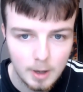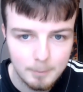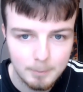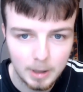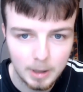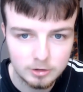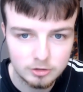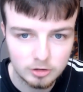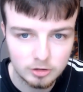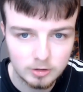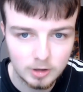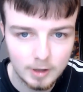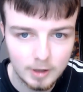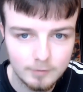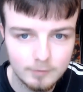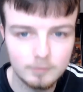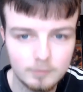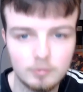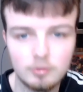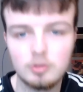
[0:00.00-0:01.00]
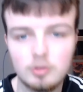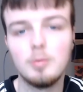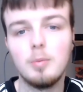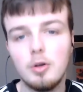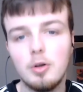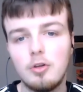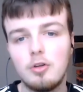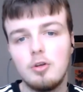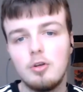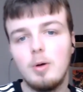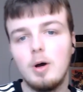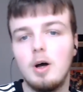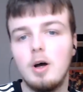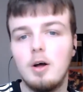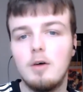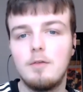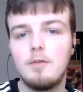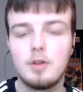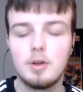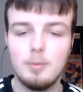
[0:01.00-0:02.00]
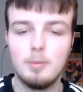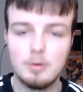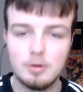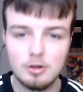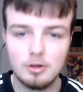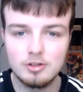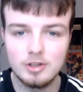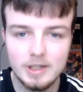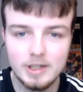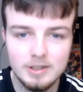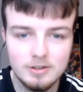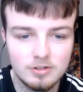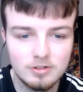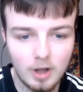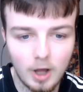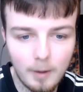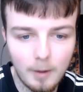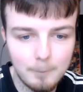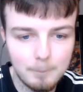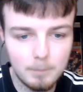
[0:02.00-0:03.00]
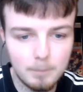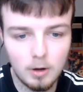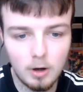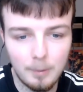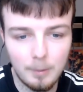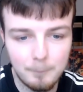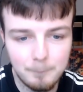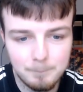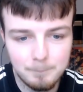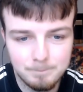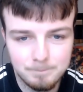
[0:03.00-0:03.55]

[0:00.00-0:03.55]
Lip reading: matches left for someone to change that, but